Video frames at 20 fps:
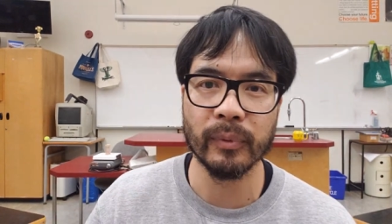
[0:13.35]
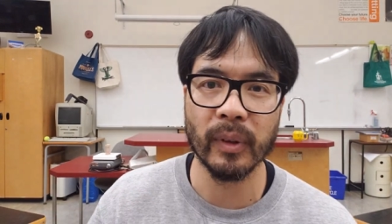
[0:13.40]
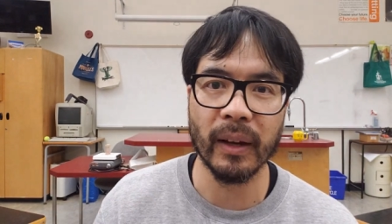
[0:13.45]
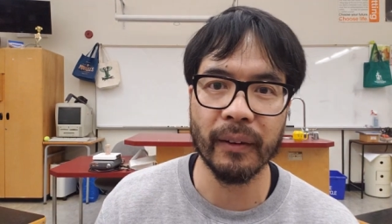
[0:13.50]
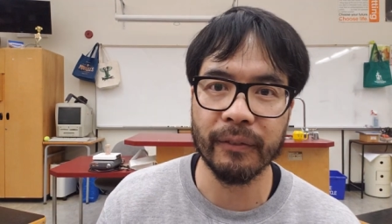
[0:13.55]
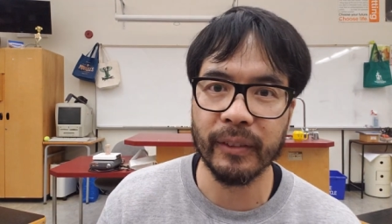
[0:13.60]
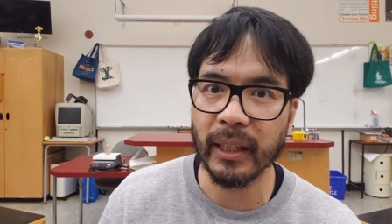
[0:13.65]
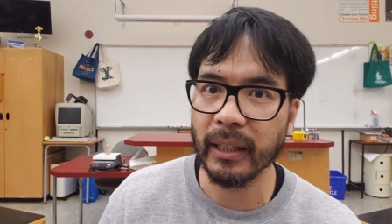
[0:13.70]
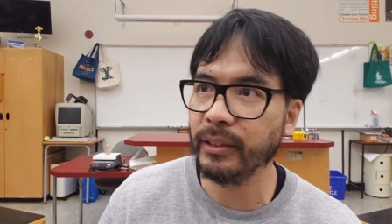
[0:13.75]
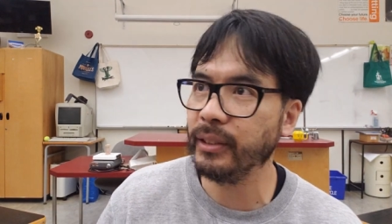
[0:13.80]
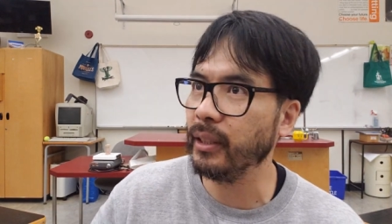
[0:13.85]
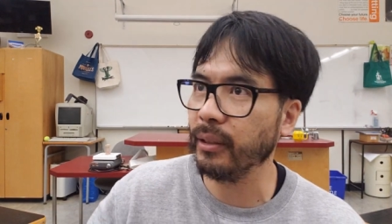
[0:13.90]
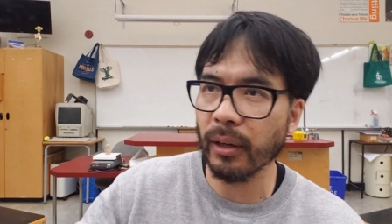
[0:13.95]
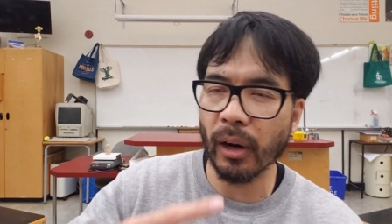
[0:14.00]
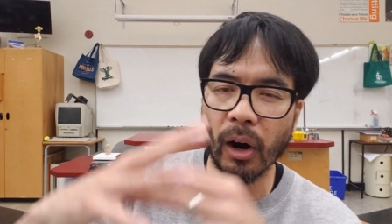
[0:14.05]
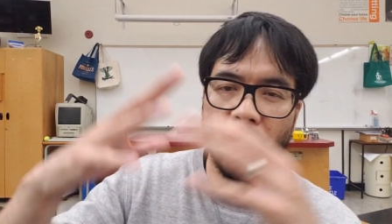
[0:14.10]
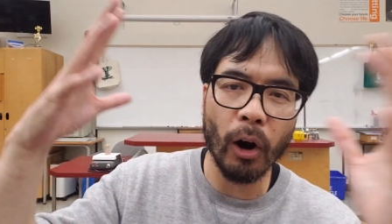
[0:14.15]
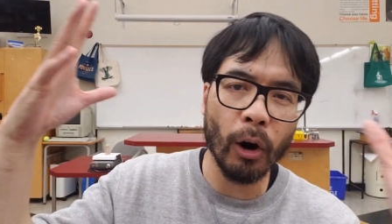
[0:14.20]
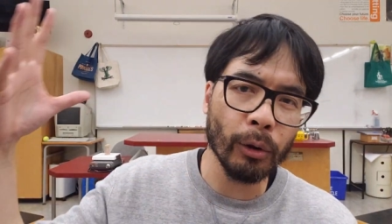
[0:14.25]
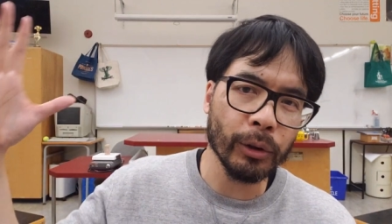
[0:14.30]
of
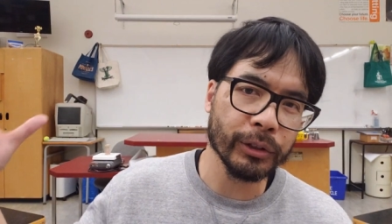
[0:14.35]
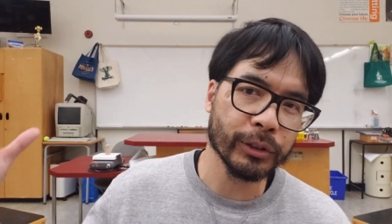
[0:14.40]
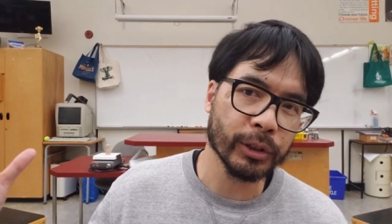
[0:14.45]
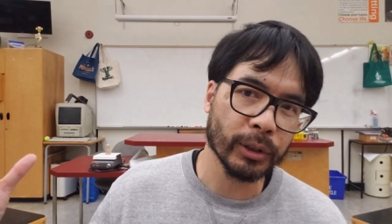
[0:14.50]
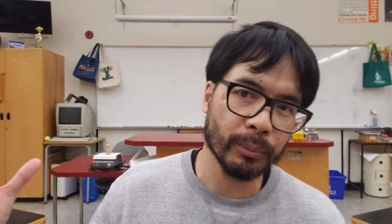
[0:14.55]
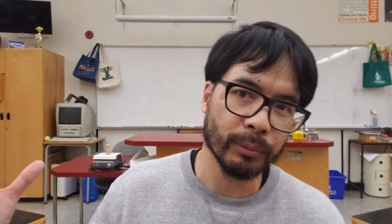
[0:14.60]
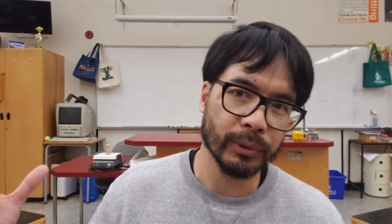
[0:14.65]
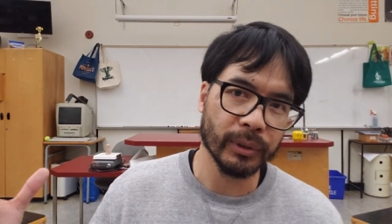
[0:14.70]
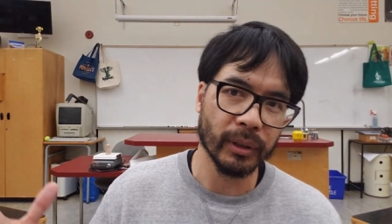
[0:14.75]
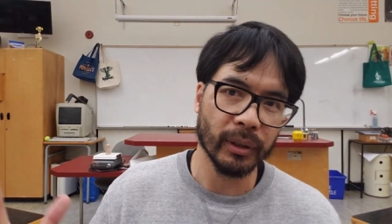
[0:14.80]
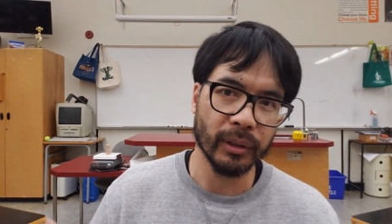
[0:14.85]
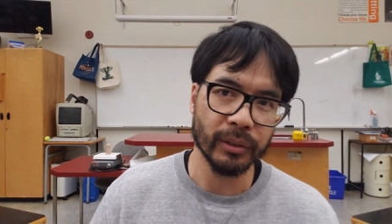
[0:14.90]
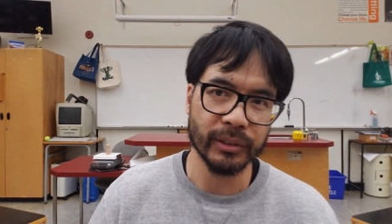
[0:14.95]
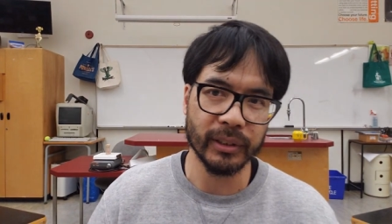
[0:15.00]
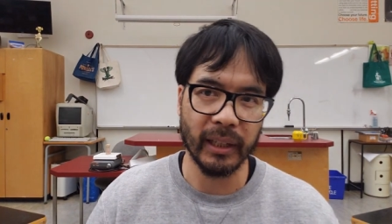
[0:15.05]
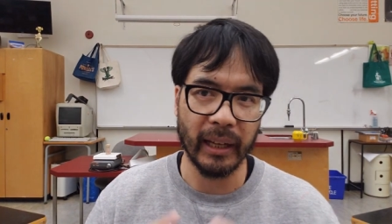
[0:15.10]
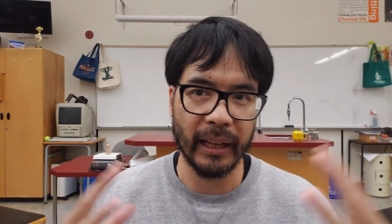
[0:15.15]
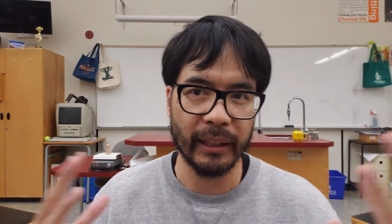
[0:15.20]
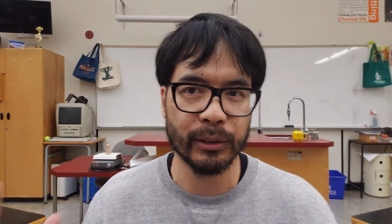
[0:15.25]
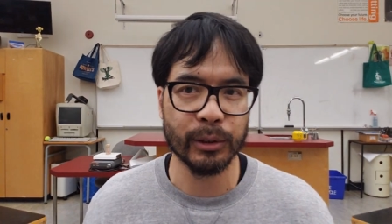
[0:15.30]
teaching all the
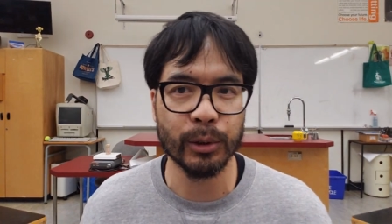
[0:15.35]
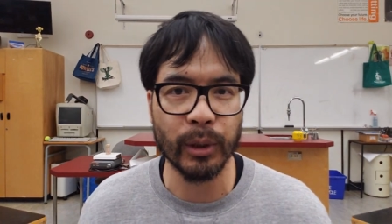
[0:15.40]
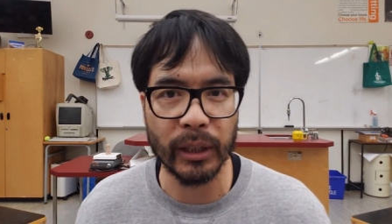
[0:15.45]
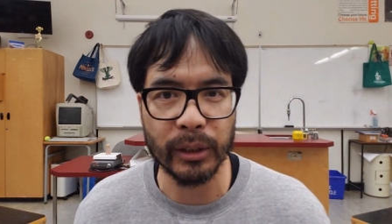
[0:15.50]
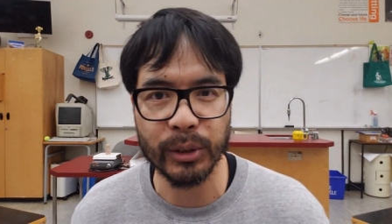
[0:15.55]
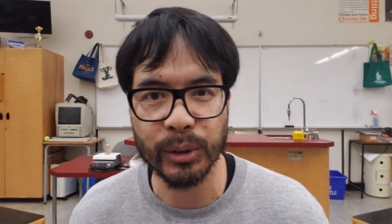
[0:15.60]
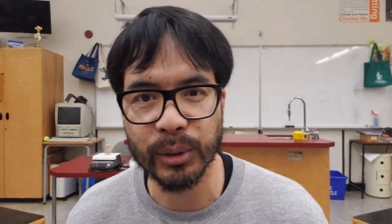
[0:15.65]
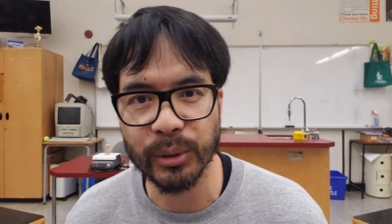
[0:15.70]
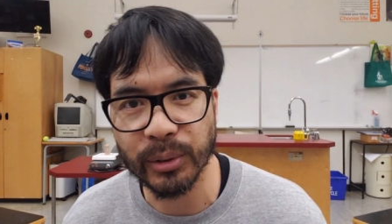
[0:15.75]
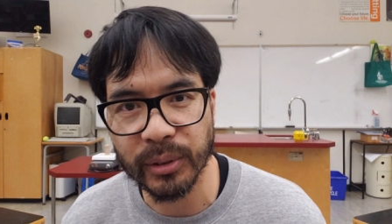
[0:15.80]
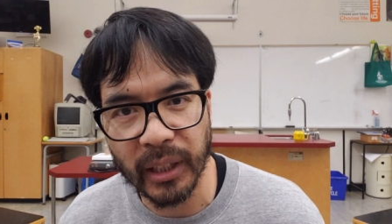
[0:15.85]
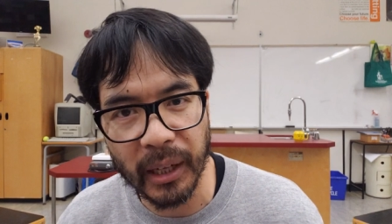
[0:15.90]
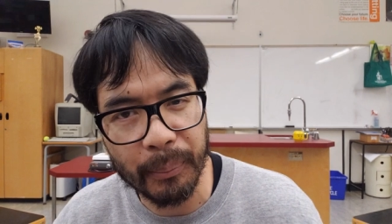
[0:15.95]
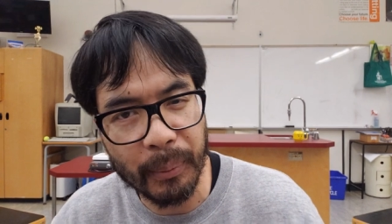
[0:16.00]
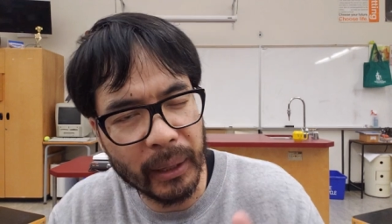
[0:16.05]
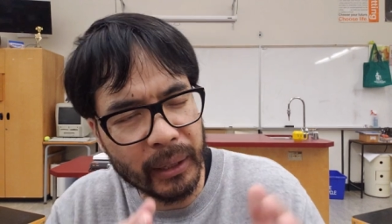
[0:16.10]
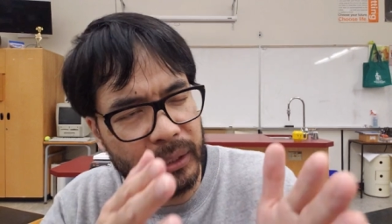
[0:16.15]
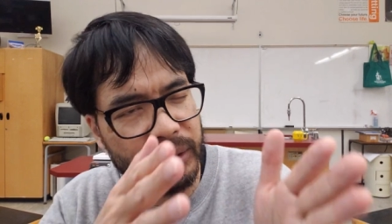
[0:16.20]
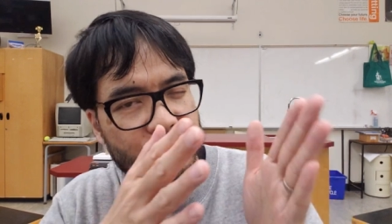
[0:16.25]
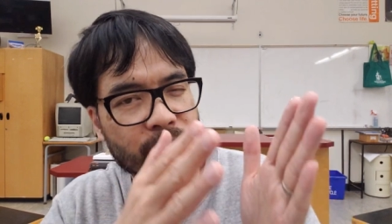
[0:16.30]
terminology and structures
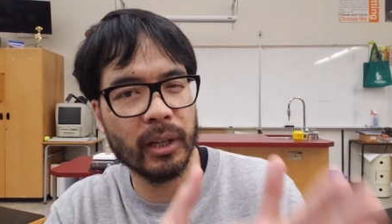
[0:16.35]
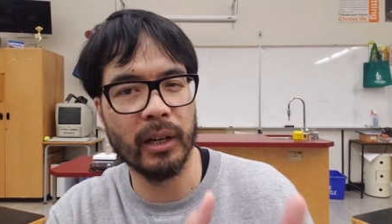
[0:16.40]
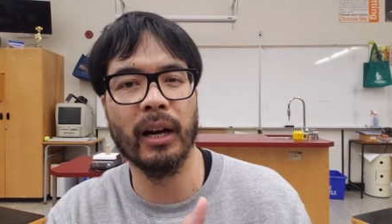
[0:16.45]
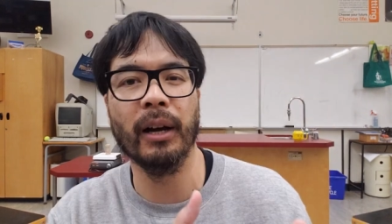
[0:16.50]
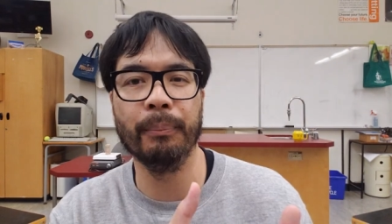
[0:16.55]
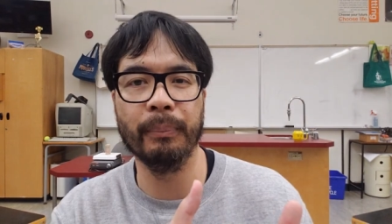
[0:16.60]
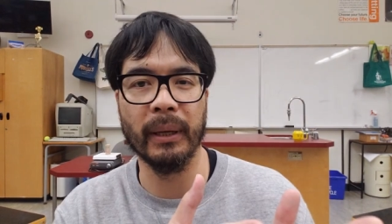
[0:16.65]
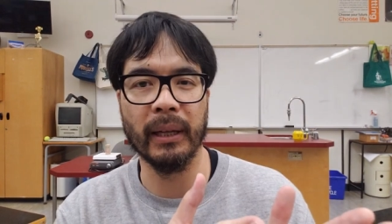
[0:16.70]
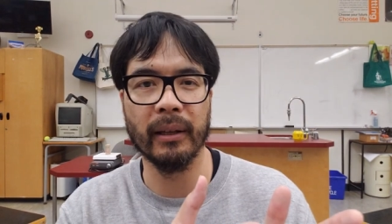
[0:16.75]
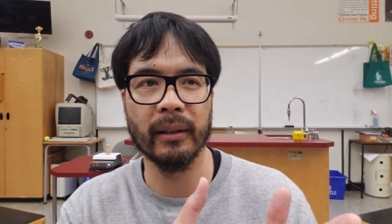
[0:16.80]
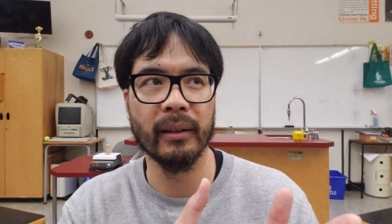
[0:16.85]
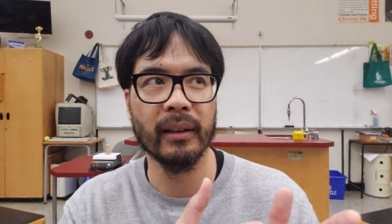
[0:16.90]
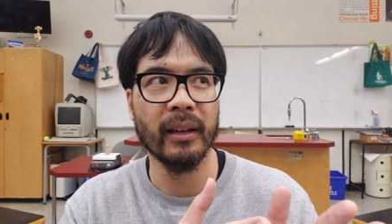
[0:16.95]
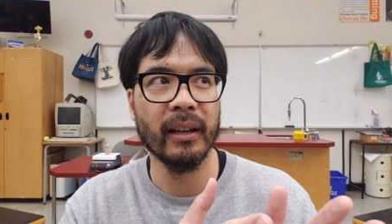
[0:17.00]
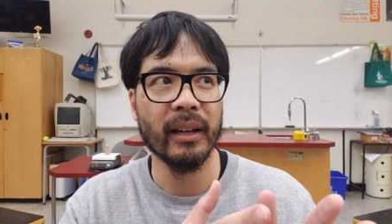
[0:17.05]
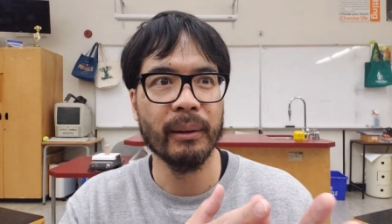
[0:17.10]
about a topic